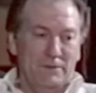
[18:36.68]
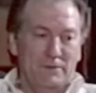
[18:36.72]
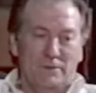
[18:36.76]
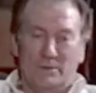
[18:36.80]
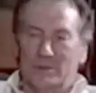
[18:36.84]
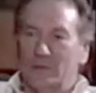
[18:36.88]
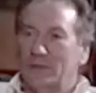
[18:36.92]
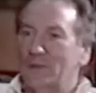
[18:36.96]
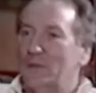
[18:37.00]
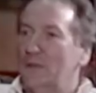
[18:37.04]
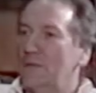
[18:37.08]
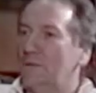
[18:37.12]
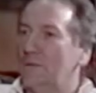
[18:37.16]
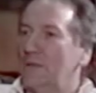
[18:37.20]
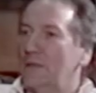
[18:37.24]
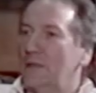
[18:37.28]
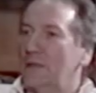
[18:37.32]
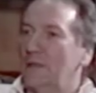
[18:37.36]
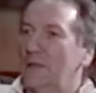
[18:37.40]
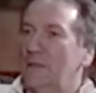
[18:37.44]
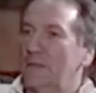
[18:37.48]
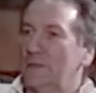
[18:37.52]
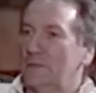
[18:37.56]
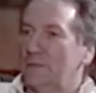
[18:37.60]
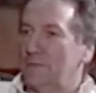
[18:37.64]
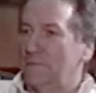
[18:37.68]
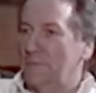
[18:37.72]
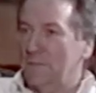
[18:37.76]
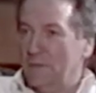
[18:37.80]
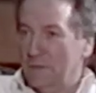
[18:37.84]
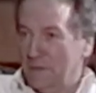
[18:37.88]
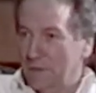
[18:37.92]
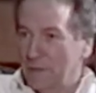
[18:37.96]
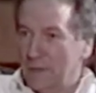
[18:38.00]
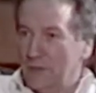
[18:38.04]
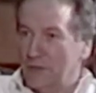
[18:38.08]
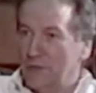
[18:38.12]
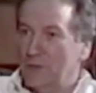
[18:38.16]

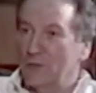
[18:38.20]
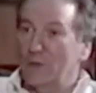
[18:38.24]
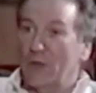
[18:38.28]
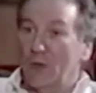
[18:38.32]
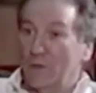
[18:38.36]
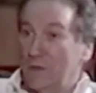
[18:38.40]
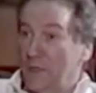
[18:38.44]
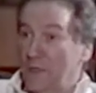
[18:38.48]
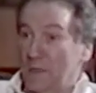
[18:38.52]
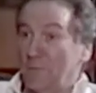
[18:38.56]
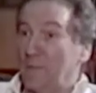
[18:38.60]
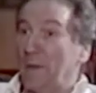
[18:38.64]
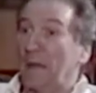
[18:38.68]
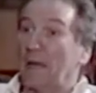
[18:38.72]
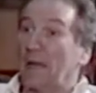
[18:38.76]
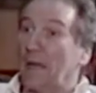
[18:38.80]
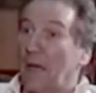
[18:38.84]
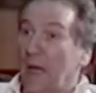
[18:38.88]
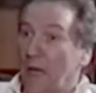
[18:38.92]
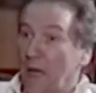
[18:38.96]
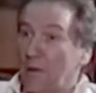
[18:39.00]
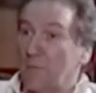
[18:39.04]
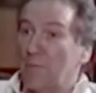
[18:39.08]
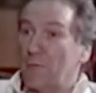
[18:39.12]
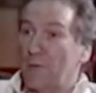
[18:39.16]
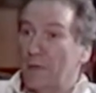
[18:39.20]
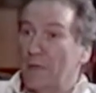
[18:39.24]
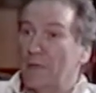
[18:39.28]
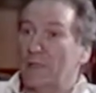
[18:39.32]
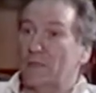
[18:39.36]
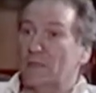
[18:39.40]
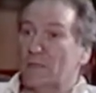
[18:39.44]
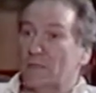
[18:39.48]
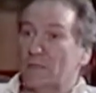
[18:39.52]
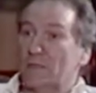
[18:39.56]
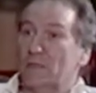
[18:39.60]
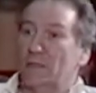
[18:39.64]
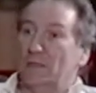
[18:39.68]
as you know, there's big
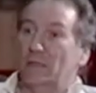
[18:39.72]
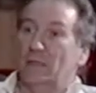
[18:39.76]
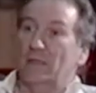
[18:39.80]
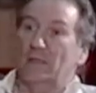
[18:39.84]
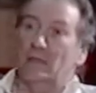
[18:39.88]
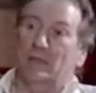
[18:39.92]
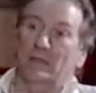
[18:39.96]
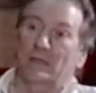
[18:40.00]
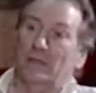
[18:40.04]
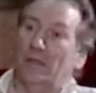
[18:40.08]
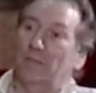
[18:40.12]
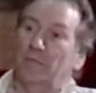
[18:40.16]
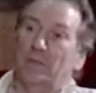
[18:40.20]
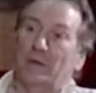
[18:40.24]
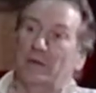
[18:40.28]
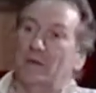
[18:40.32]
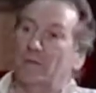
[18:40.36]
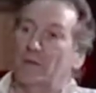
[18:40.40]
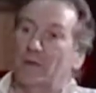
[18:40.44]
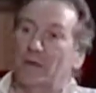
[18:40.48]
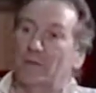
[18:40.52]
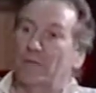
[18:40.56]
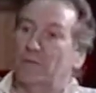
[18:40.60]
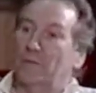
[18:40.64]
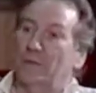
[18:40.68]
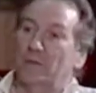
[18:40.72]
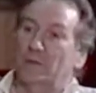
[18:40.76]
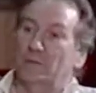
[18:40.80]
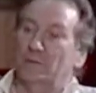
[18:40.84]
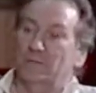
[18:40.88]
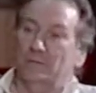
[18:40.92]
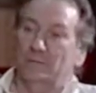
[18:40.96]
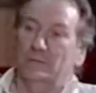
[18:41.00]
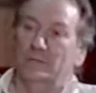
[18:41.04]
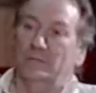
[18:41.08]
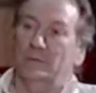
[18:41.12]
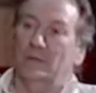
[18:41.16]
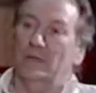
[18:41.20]
libraries, and they've been around for
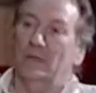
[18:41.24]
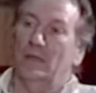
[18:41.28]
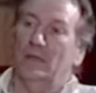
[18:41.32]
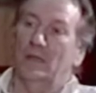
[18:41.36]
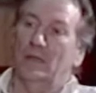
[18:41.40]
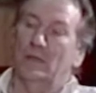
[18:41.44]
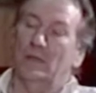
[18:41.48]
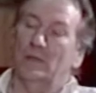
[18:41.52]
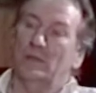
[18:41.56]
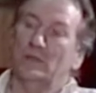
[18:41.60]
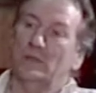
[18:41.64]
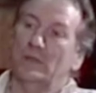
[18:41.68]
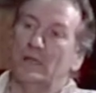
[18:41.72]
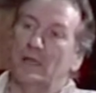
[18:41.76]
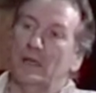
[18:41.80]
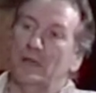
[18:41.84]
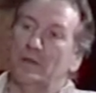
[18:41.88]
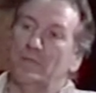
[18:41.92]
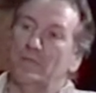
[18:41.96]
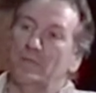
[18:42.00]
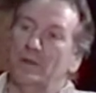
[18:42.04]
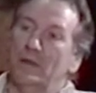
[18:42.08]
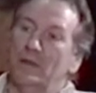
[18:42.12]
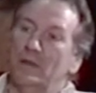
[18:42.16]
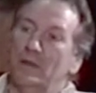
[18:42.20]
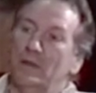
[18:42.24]
a long time.